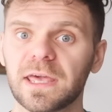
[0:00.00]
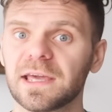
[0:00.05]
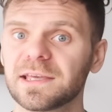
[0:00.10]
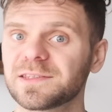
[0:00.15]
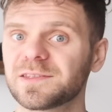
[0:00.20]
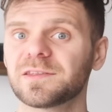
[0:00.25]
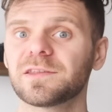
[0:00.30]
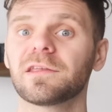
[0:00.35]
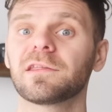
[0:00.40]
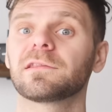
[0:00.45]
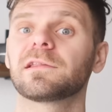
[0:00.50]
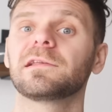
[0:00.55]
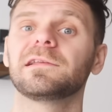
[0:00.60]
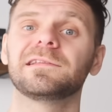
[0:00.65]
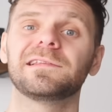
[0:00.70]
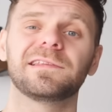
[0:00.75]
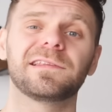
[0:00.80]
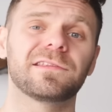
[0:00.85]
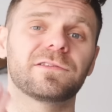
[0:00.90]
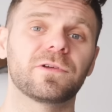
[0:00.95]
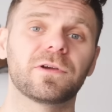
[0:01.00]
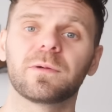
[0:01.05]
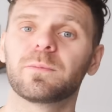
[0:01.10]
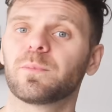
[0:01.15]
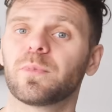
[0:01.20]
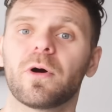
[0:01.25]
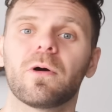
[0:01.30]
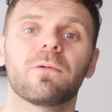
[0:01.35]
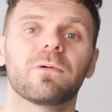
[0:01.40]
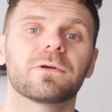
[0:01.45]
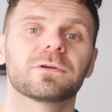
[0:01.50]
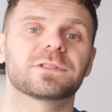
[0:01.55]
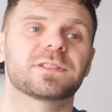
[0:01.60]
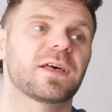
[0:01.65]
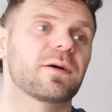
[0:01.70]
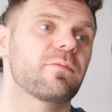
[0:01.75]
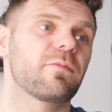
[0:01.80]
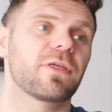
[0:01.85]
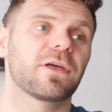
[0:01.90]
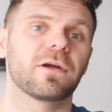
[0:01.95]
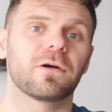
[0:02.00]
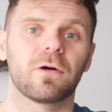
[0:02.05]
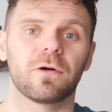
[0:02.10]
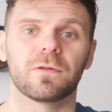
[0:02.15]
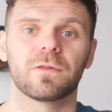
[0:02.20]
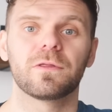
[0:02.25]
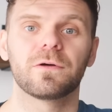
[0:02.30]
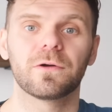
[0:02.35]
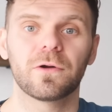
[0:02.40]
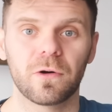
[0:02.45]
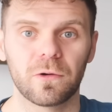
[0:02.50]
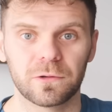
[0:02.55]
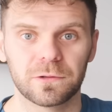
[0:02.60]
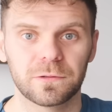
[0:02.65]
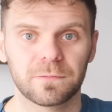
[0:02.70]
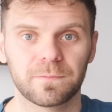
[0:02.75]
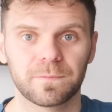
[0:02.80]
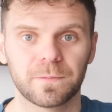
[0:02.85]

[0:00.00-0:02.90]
accidentally trip over something on the road.